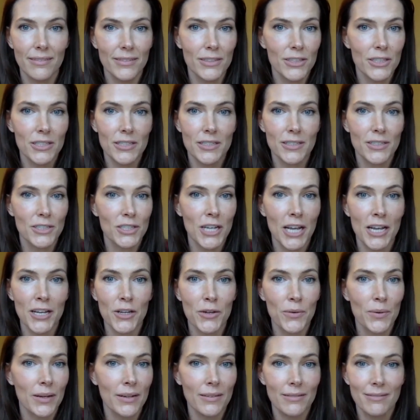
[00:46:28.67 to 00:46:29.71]
just
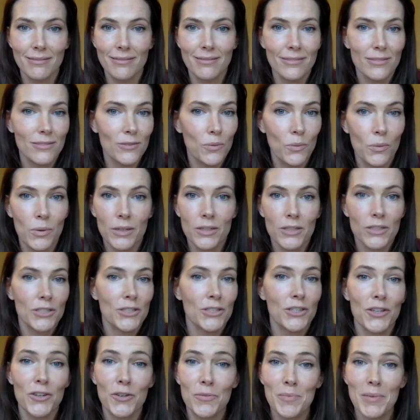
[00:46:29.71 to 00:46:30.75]
genuine, we're
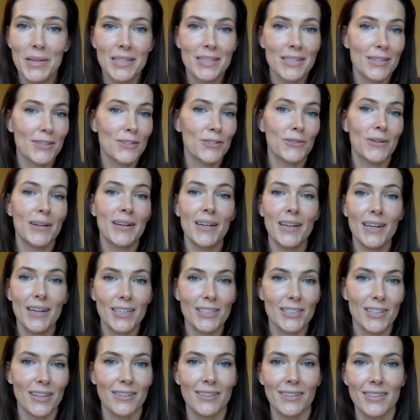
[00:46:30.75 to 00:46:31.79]
just humans and treating
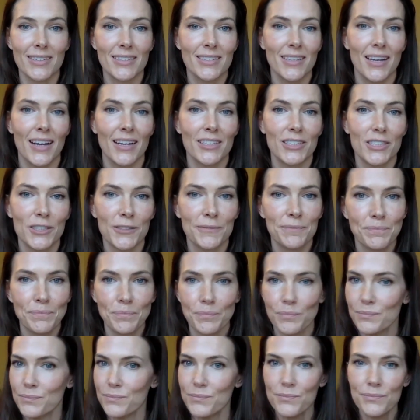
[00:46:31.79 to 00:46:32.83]
each other as such.
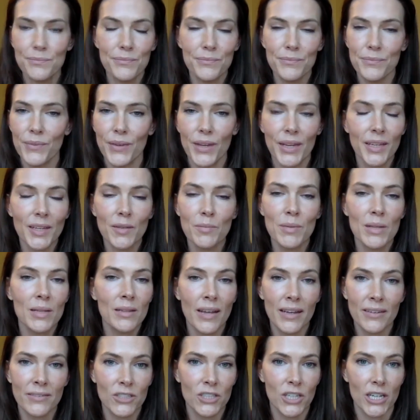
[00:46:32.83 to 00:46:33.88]
It can be
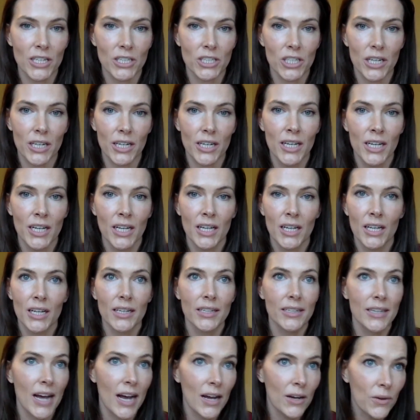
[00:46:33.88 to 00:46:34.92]
life-changing,
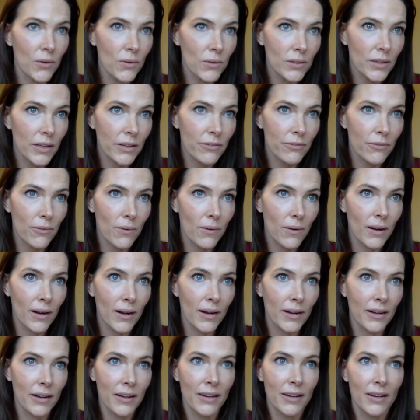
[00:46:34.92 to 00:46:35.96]
not only
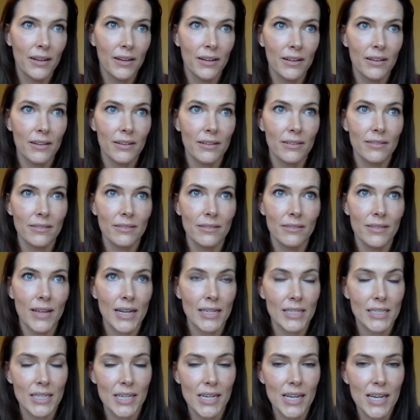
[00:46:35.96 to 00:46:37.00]
for
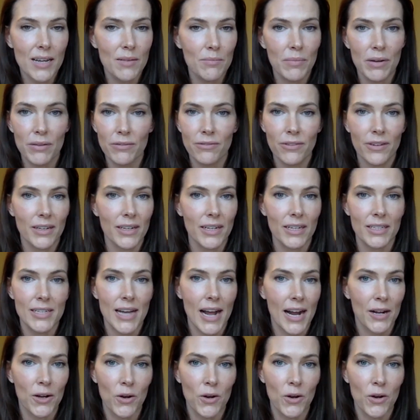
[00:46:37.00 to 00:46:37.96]
that team, but for an entire